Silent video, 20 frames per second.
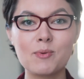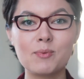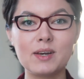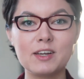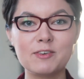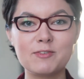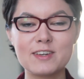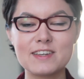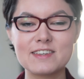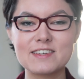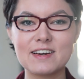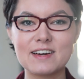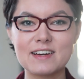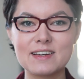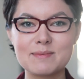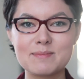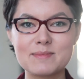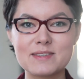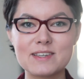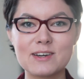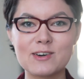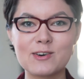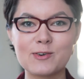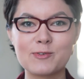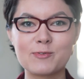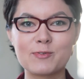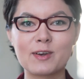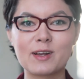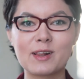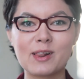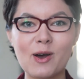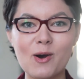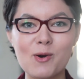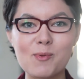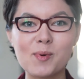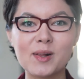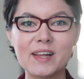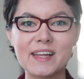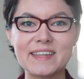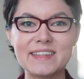We live in times of
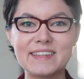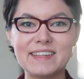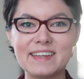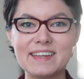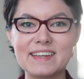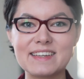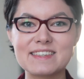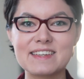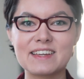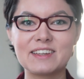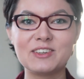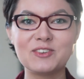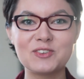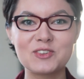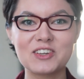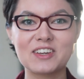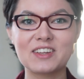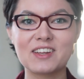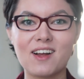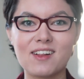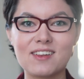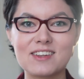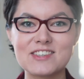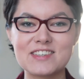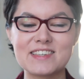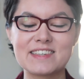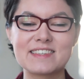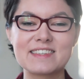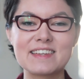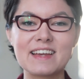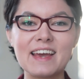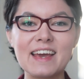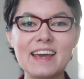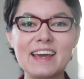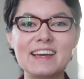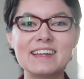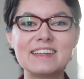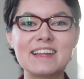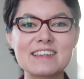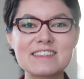global ideas and new technologies.
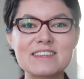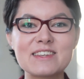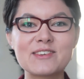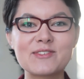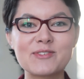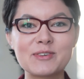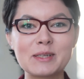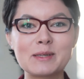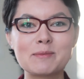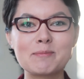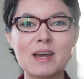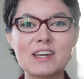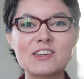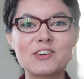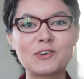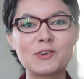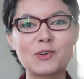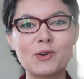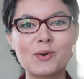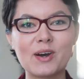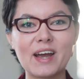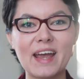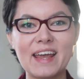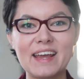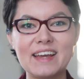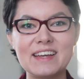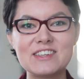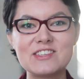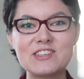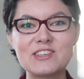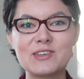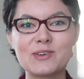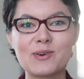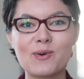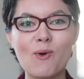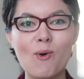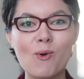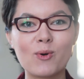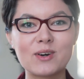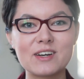It doesn't really matter your age,
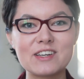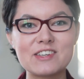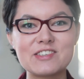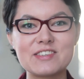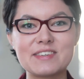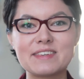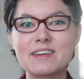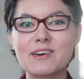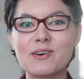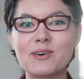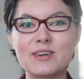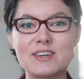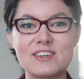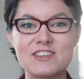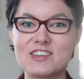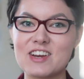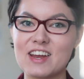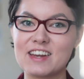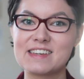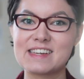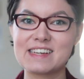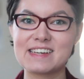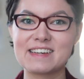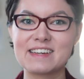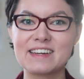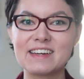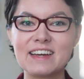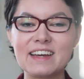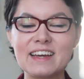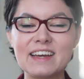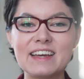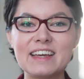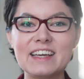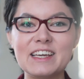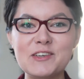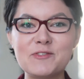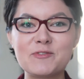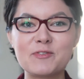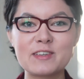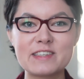your origin or your gender.
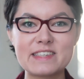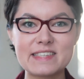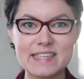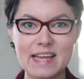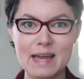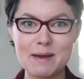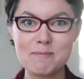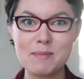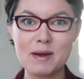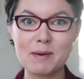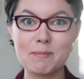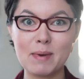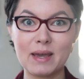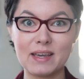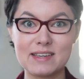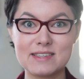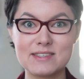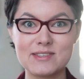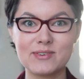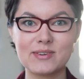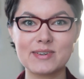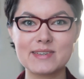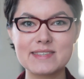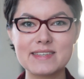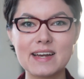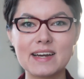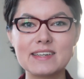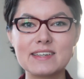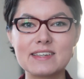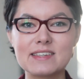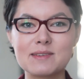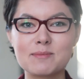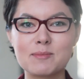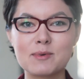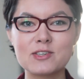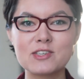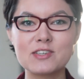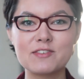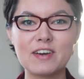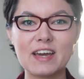If STEM makes you excited
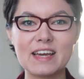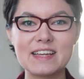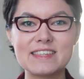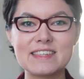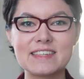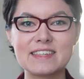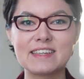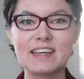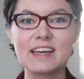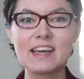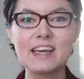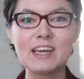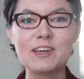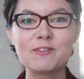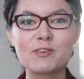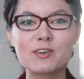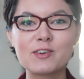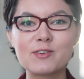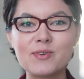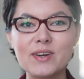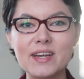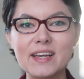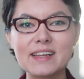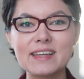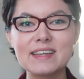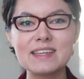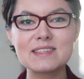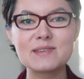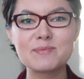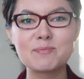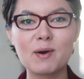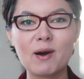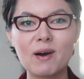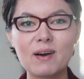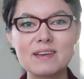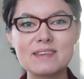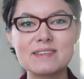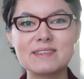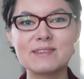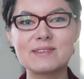and motivated, if it really
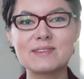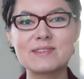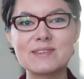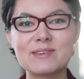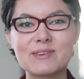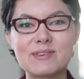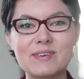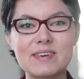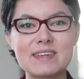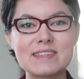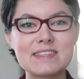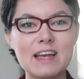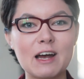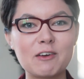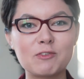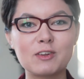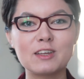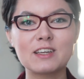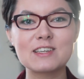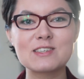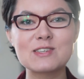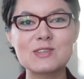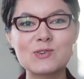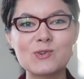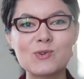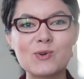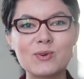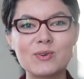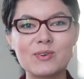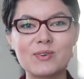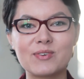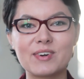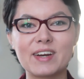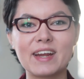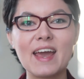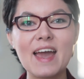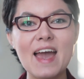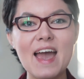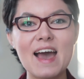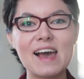inspires you to create something
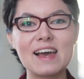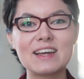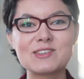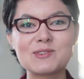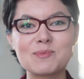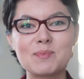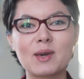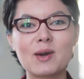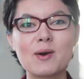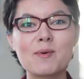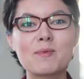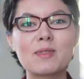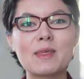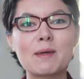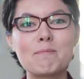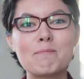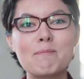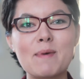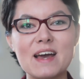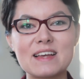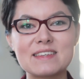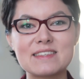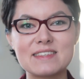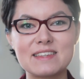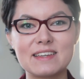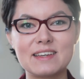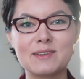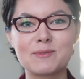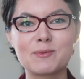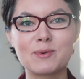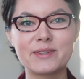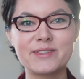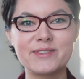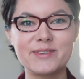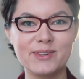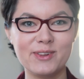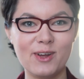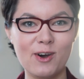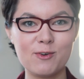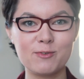extraordinary and to become the best in
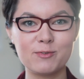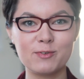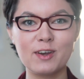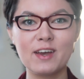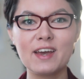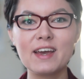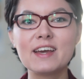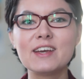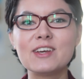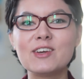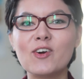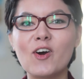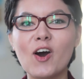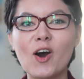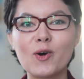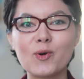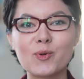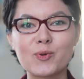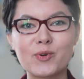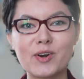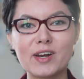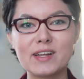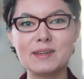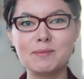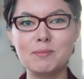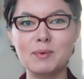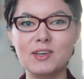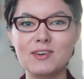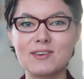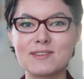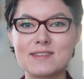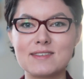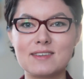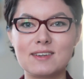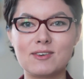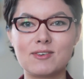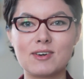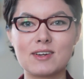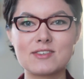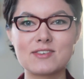what you love, you are already beyond
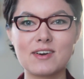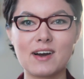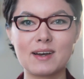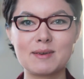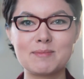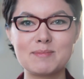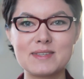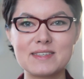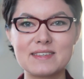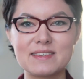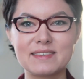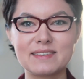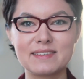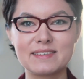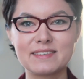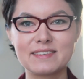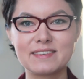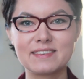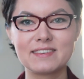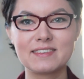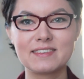stereotypes.